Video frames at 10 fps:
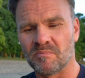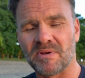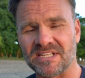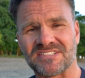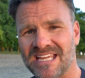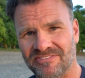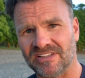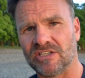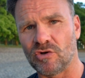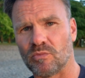but it's
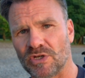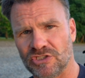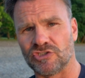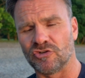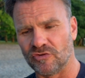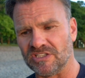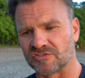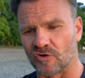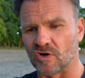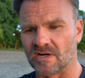definitely not what you should reach
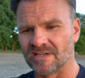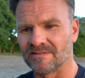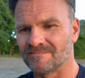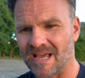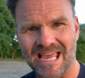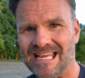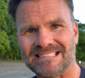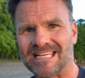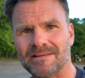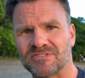for 8
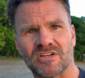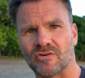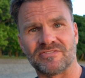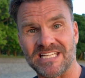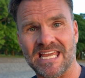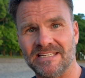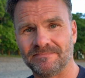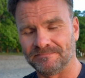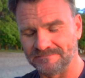times out of 10.